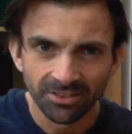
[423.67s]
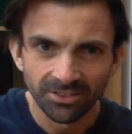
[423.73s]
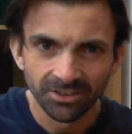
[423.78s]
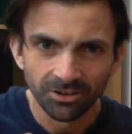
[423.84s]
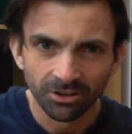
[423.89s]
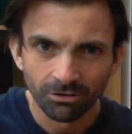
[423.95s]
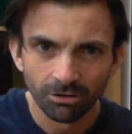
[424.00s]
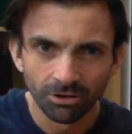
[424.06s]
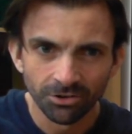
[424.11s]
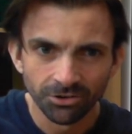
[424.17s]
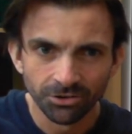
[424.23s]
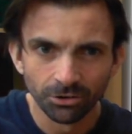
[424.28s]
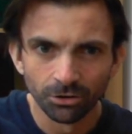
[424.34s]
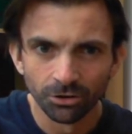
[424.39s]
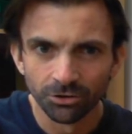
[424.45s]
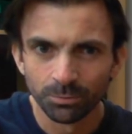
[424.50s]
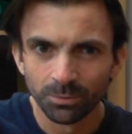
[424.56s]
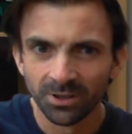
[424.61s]
I think the cross
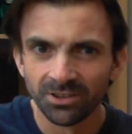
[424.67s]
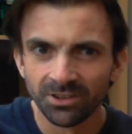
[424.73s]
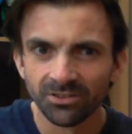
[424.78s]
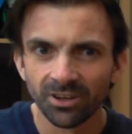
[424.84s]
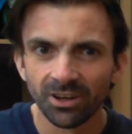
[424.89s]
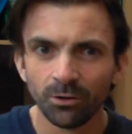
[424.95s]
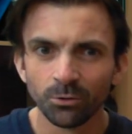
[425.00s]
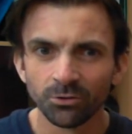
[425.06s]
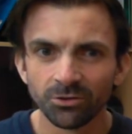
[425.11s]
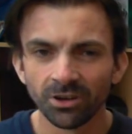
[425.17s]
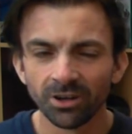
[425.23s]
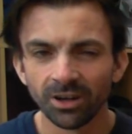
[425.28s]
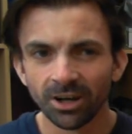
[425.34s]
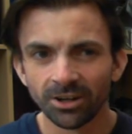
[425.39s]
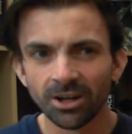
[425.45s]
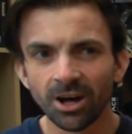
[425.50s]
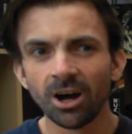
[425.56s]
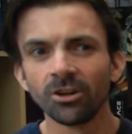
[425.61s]
swords means it was
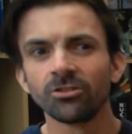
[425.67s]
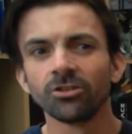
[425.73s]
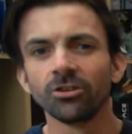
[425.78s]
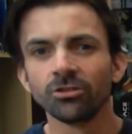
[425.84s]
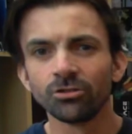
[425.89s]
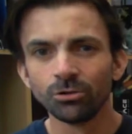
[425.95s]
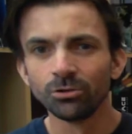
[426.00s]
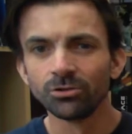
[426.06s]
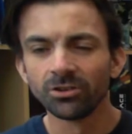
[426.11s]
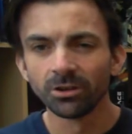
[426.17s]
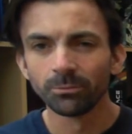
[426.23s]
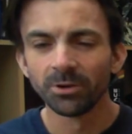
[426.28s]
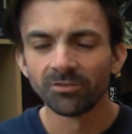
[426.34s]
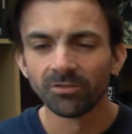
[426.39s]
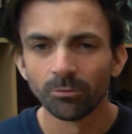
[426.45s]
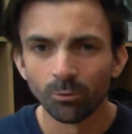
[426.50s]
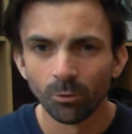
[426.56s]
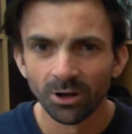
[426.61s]
an archer shooting at me
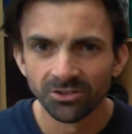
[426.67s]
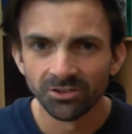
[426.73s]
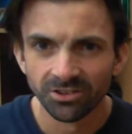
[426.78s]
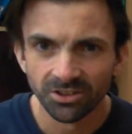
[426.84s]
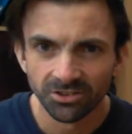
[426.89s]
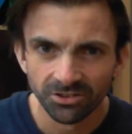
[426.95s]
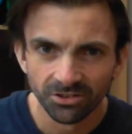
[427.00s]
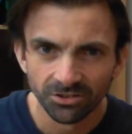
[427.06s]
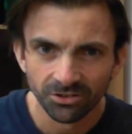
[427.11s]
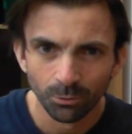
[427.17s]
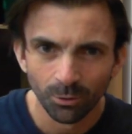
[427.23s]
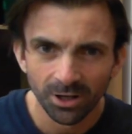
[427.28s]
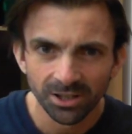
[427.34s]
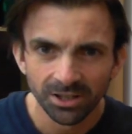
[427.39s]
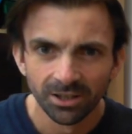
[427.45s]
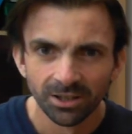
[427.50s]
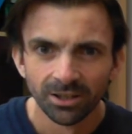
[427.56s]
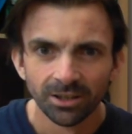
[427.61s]
from quite a distance
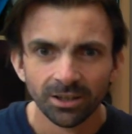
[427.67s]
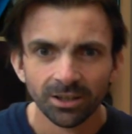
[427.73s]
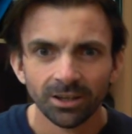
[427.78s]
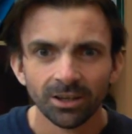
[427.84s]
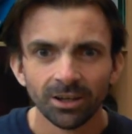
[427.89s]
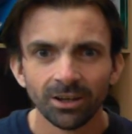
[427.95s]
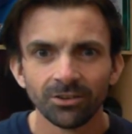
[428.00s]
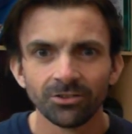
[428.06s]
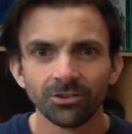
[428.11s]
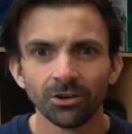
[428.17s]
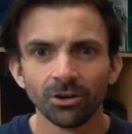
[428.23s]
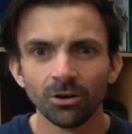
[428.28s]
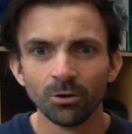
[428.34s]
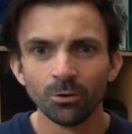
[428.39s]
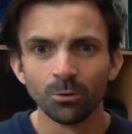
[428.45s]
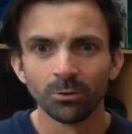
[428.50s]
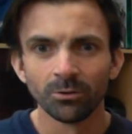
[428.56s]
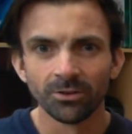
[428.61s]
away.
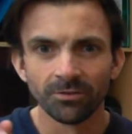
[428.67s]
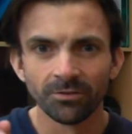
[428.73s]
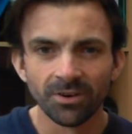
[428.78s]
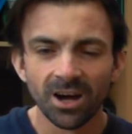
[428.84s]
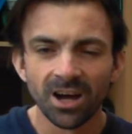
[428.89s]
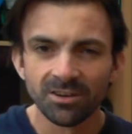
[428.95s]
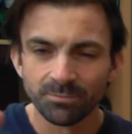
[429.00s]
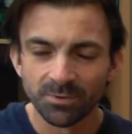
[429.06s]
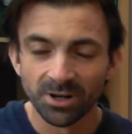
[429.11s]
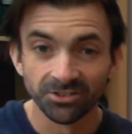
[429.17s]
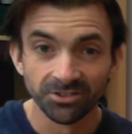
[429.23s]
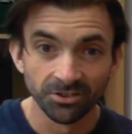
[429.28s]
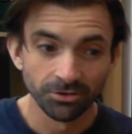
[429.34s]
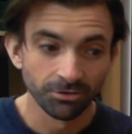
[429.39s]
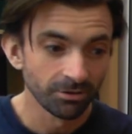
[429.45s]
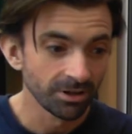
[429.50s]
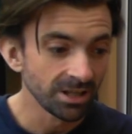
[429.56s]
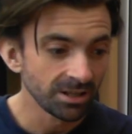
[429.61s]
So the 5 minus a
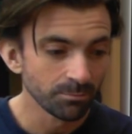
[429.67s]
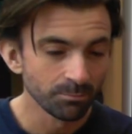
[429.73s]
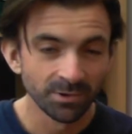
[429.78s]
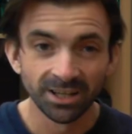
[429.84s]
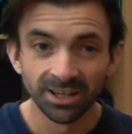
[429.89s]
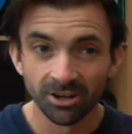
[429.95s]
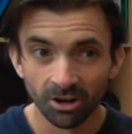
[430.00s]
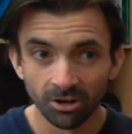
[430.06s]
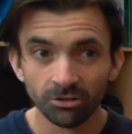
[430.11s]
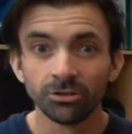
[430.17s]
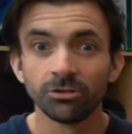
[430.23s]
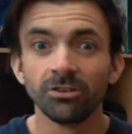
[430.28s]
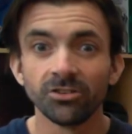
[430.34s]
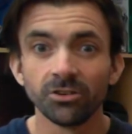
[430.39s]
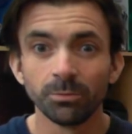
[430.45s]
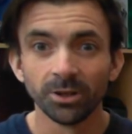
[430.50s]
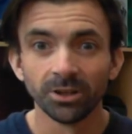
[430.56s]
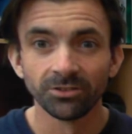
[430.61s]
3, meaning he got under
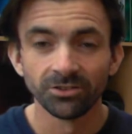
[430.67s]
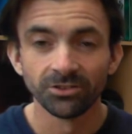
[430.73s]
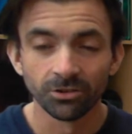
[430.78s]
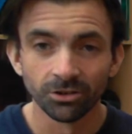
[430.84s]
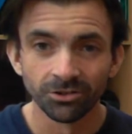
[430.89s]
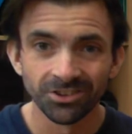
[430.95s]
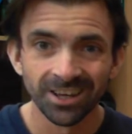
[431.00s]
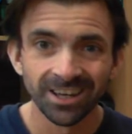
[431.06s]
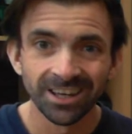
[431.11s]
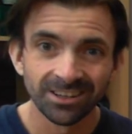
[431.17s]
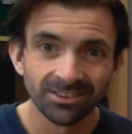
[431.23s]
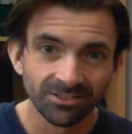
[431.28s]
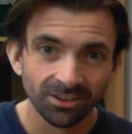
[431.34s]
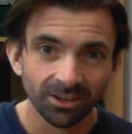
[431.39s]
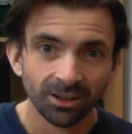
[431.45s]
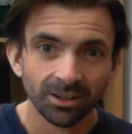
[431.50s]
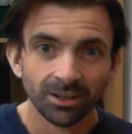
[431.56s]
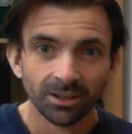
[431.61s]
his ability score to hit.